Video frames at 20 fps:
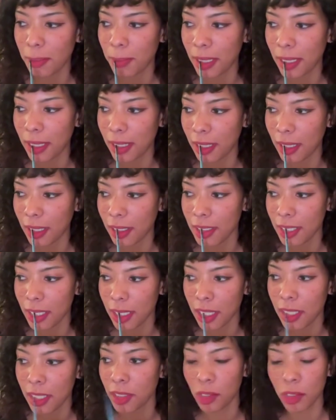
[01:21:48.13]
being
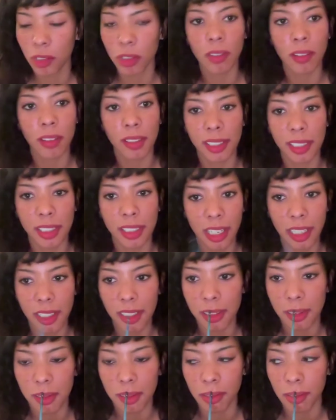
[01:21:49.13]
teenage girls in high
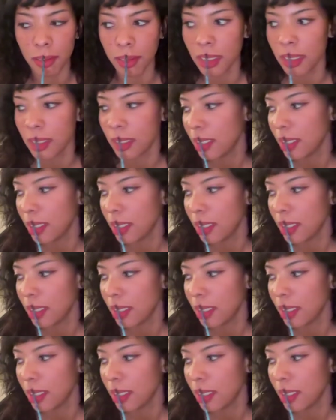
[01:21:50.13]
school,